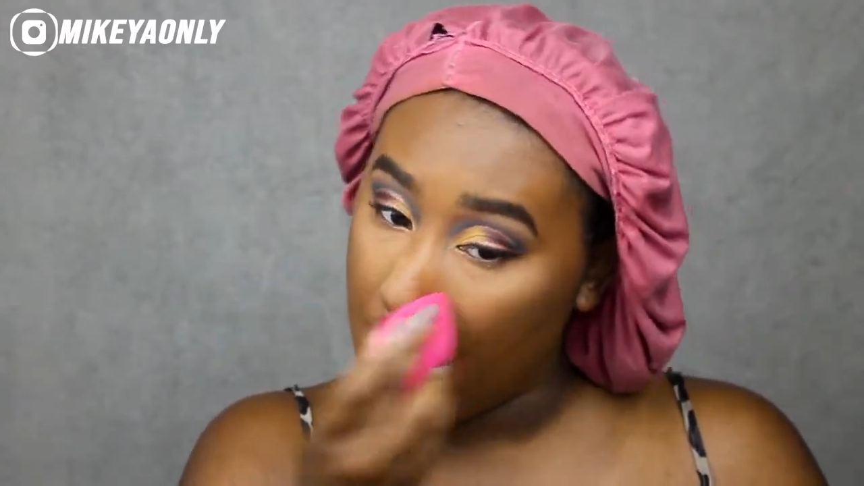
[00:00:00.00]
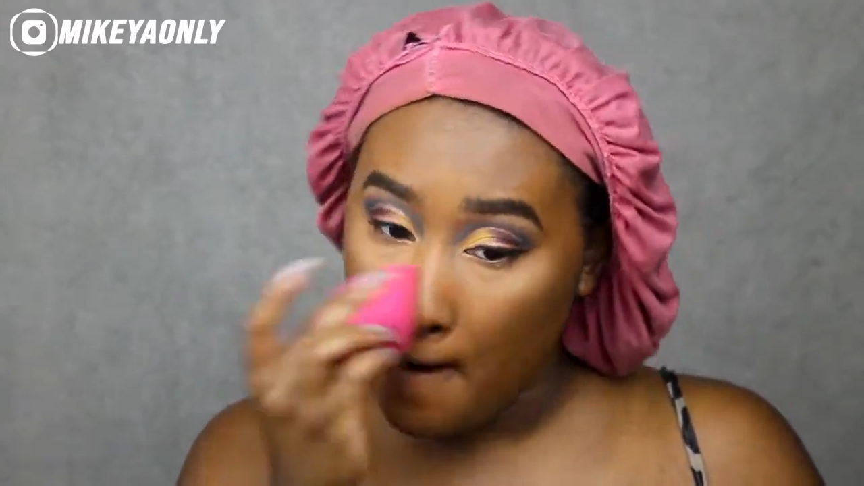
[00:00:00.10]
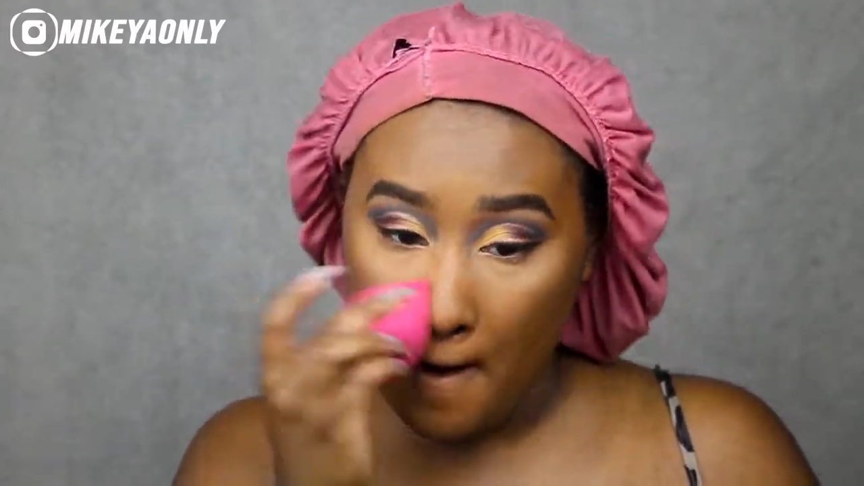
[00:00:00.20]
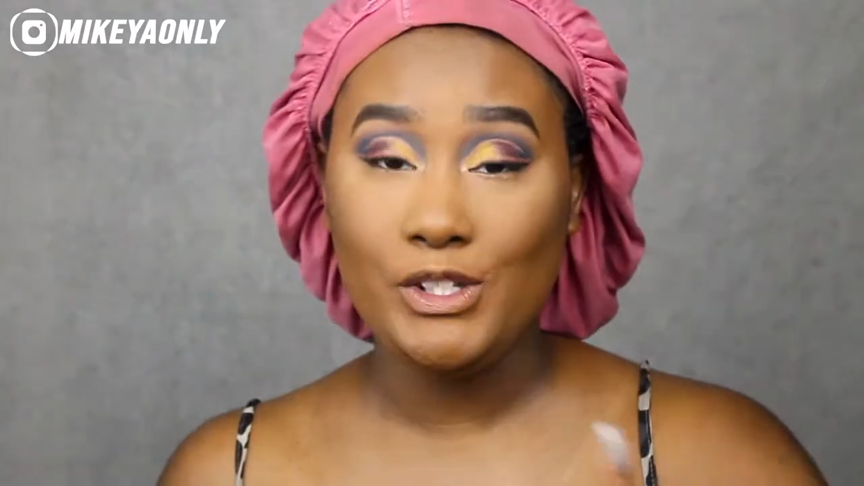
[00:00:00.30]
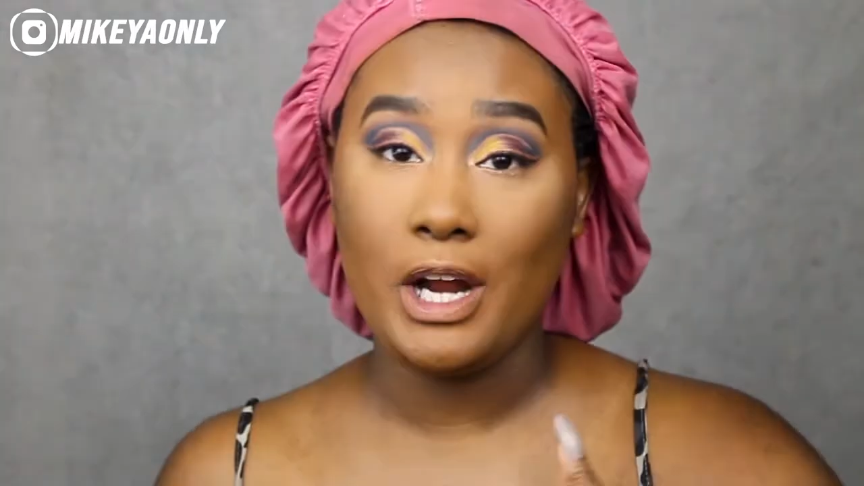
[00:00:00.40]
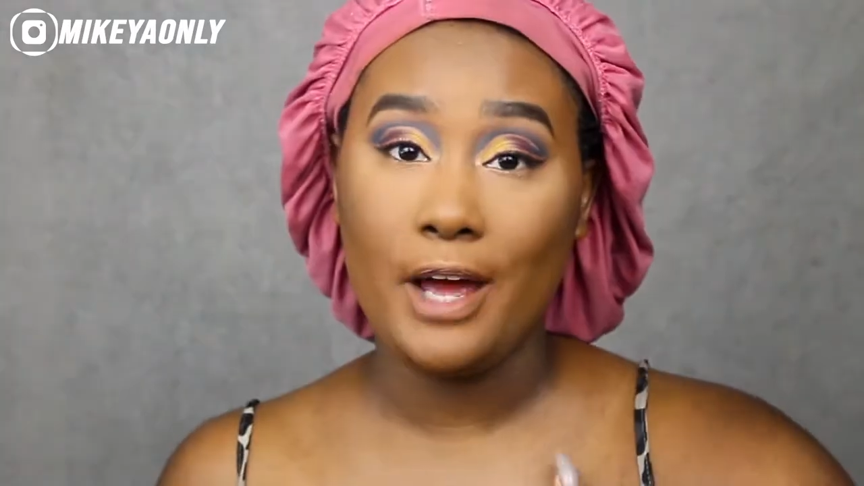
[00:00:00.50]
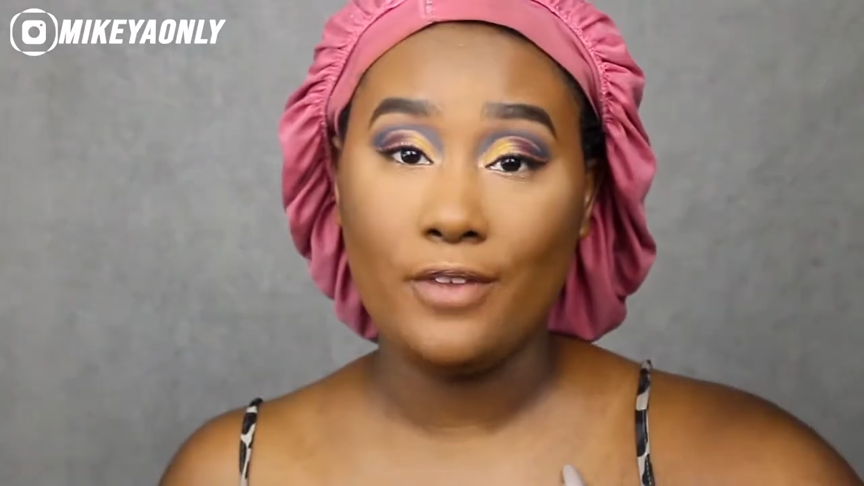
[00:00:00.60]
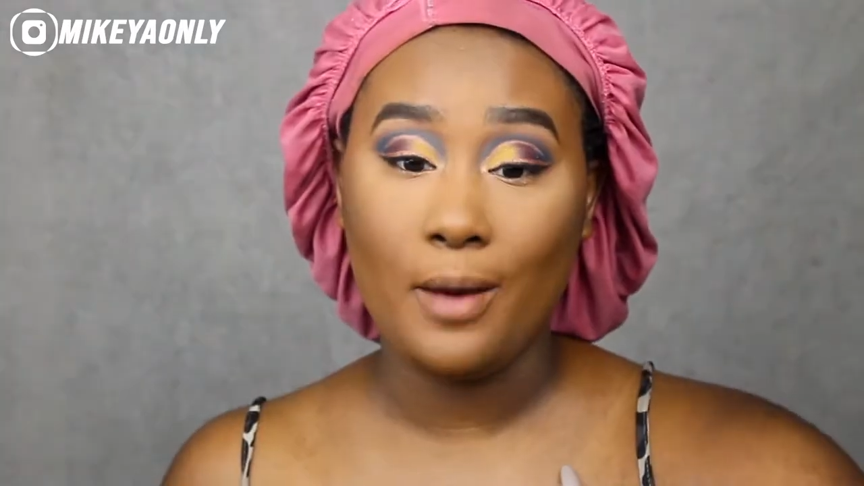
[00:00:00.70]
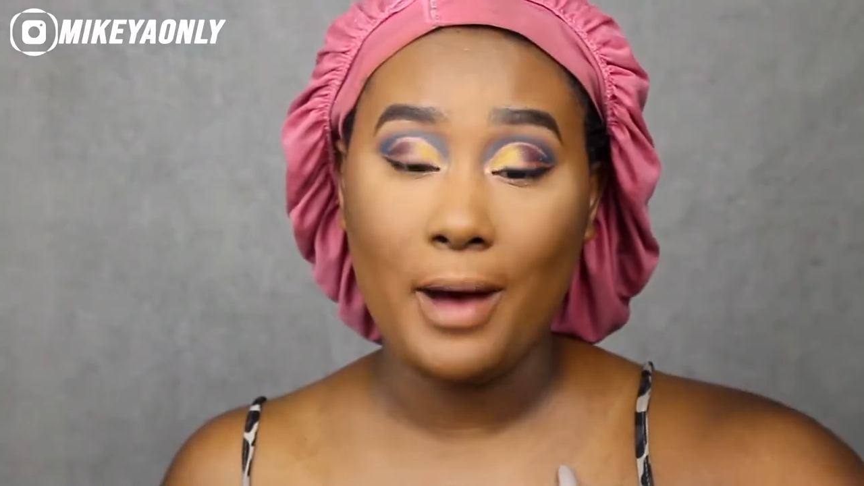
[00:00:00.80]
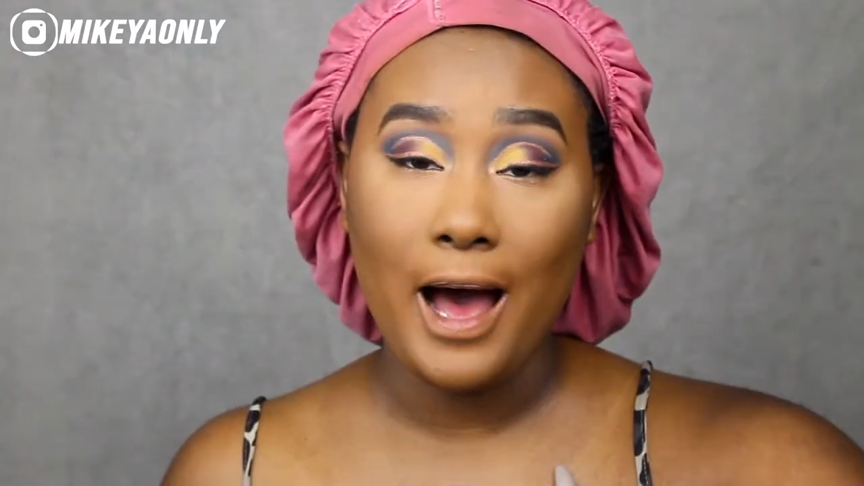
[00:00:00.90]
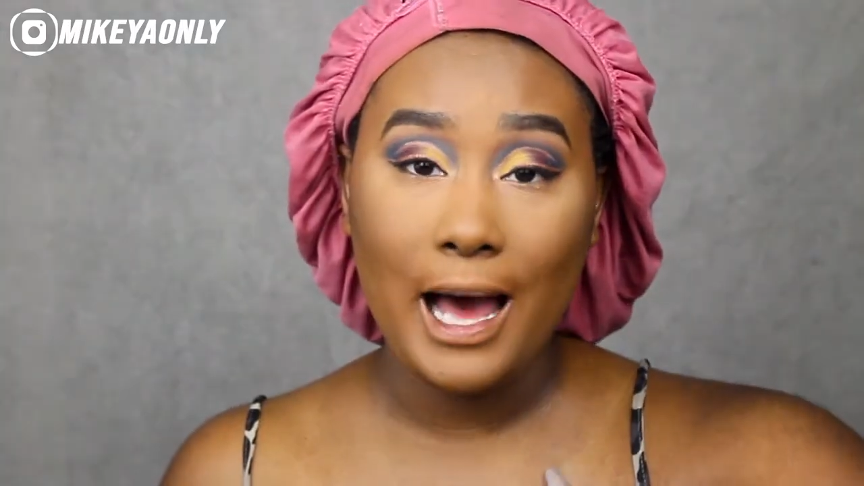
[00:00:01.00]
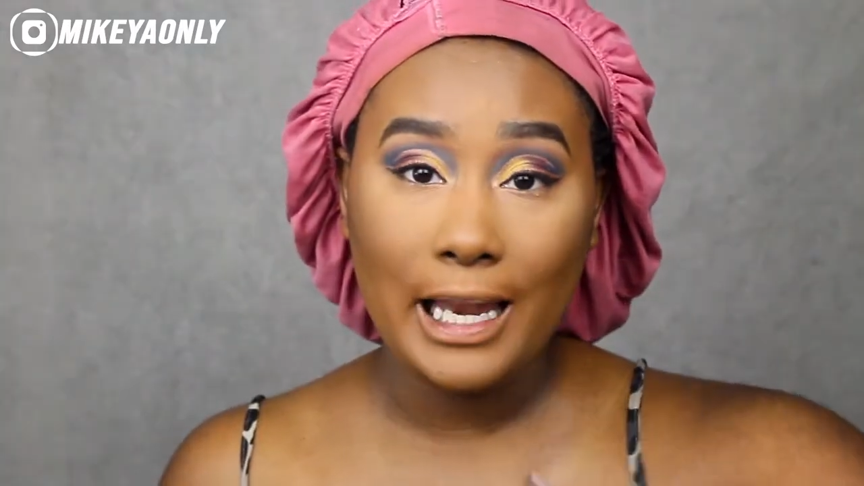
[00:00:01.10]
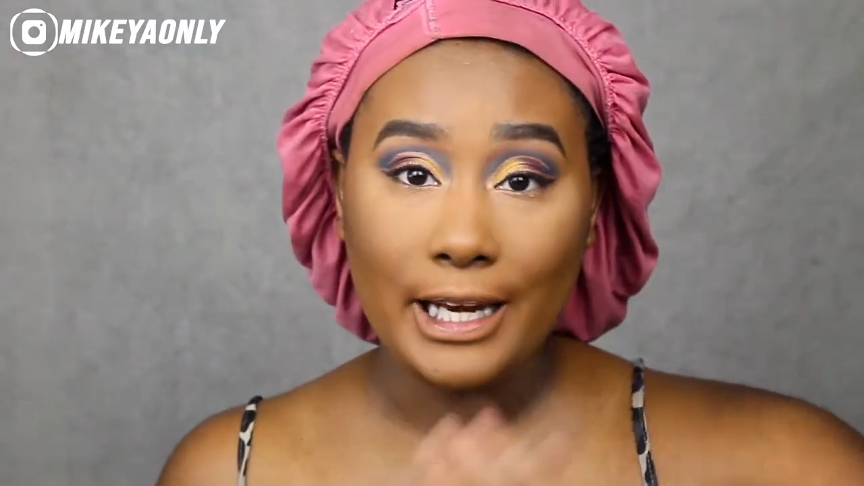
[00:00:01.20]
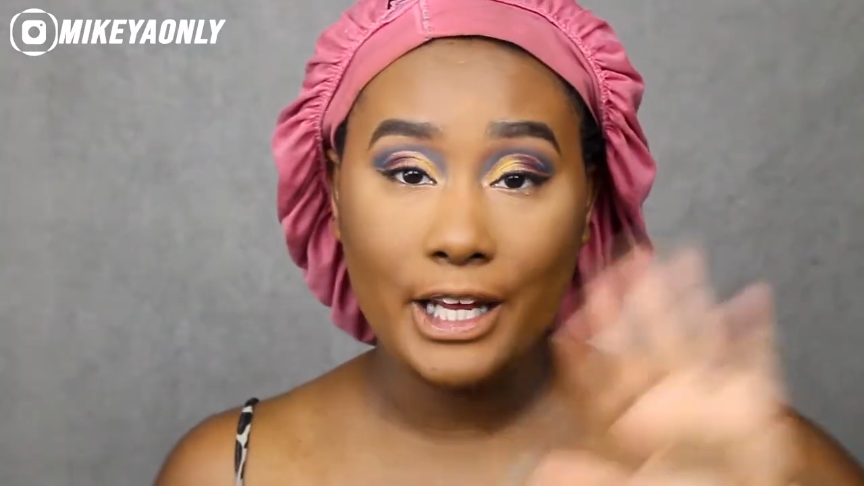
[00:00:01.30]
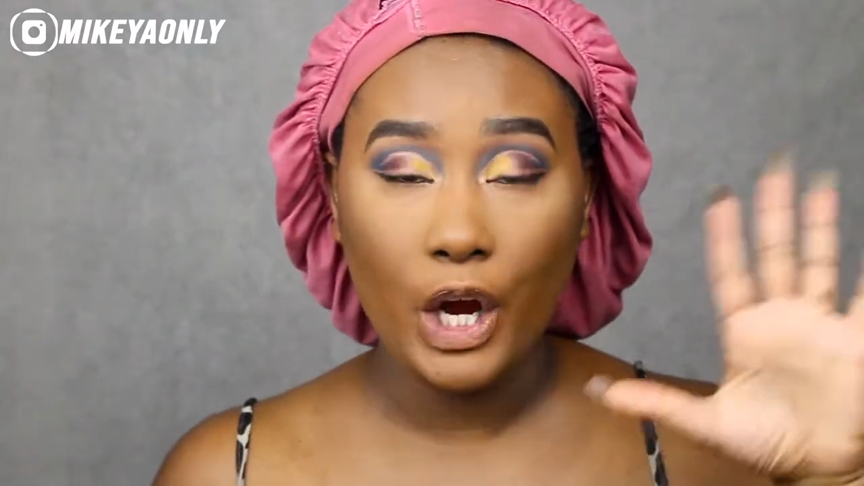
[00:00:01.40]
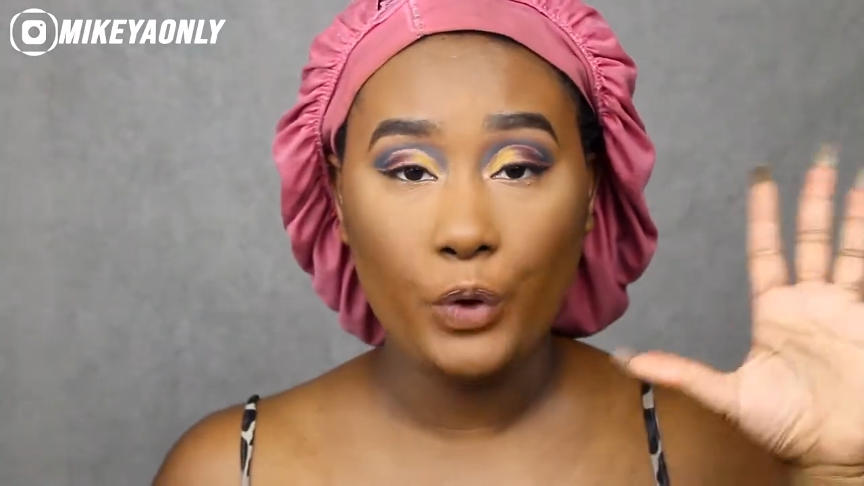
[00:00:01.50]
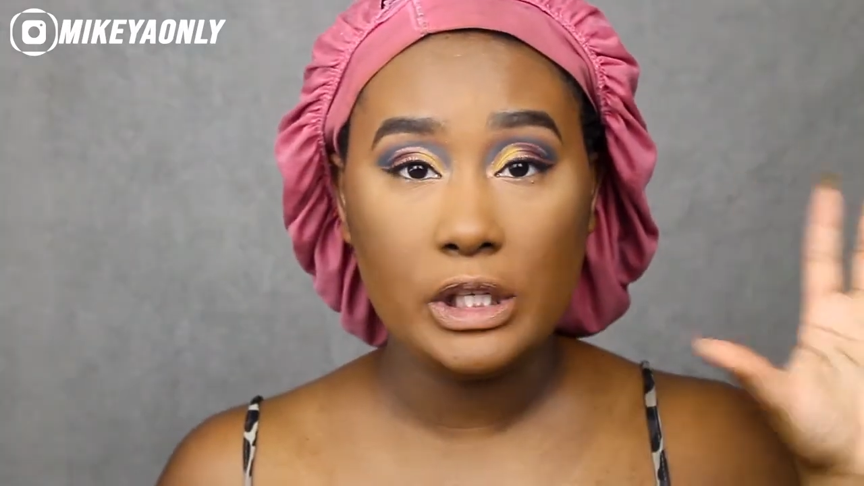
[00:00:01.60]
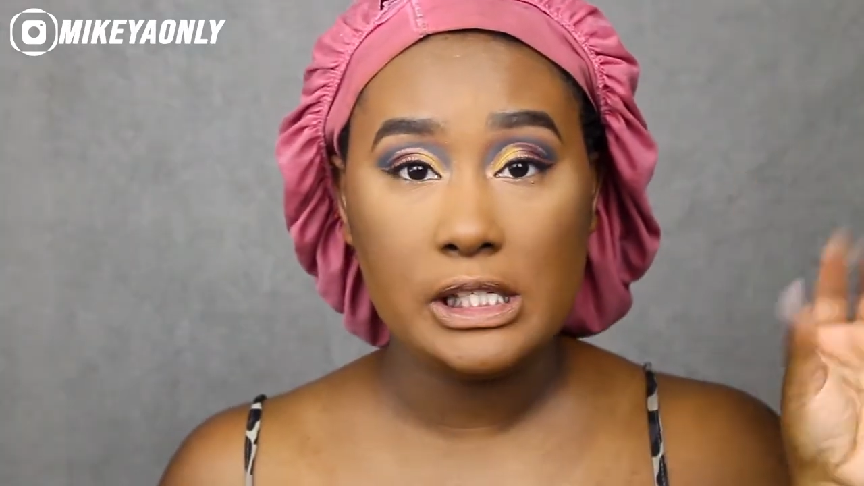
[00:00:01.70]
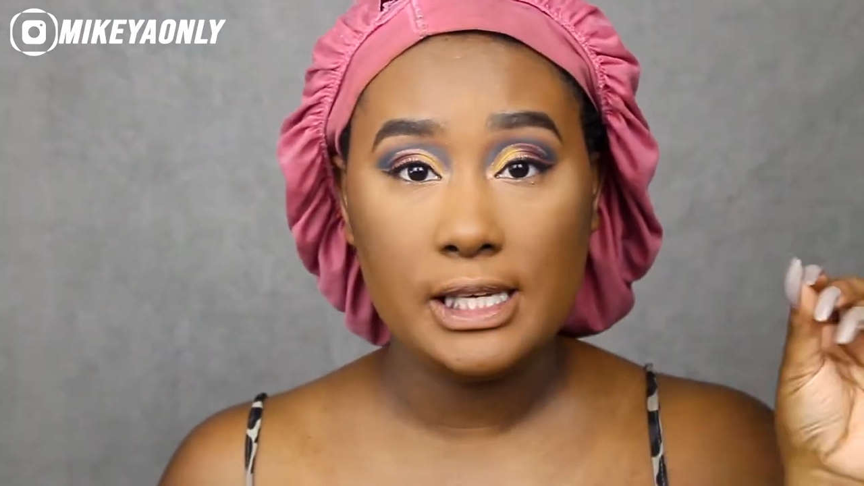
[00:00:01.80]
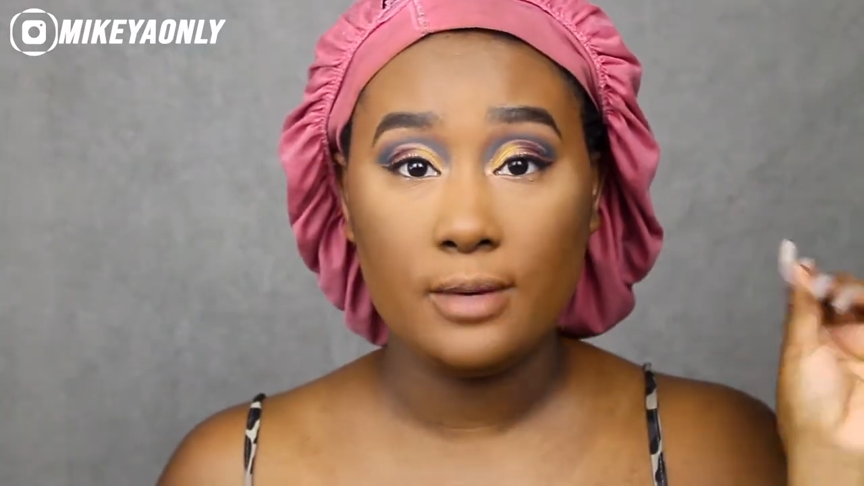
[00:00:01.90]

Now that I have all my highlighted areas set,